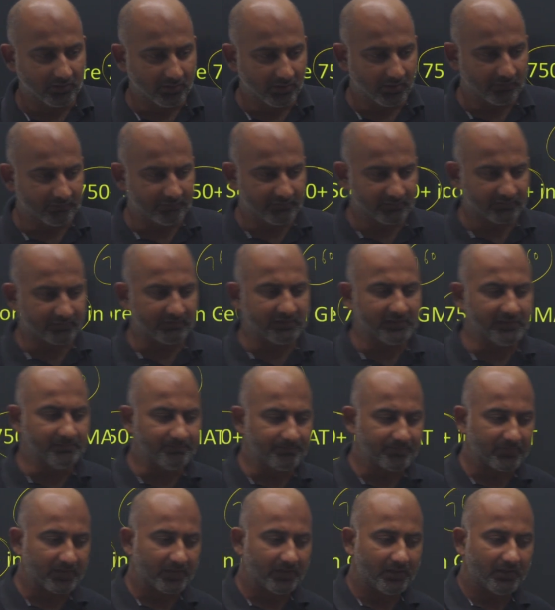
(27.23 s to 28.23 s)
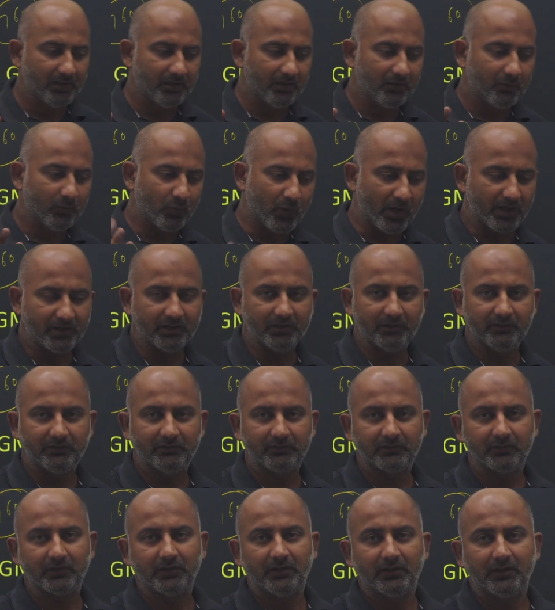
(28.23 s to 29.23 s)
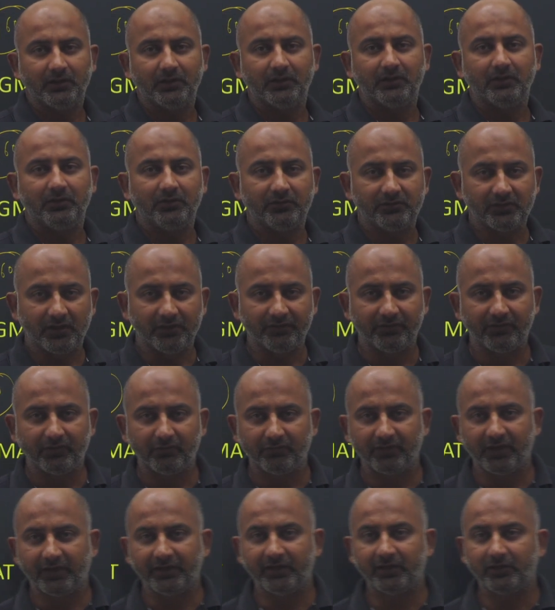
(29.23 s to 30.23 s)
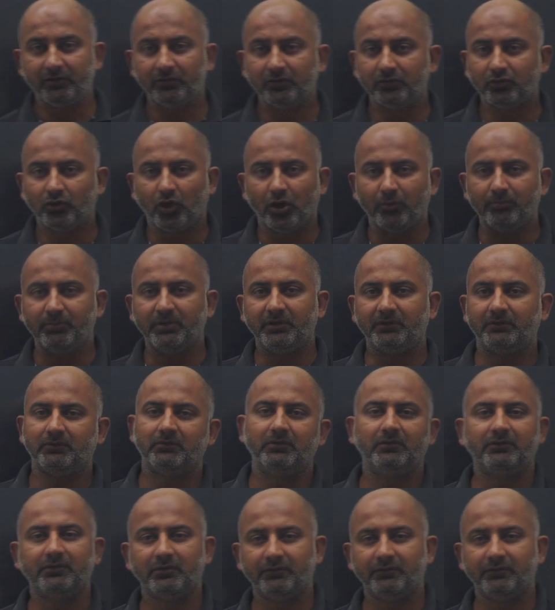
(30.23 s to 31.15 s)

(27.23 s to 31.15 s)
Obviously, one is your chances of getting into top B schools.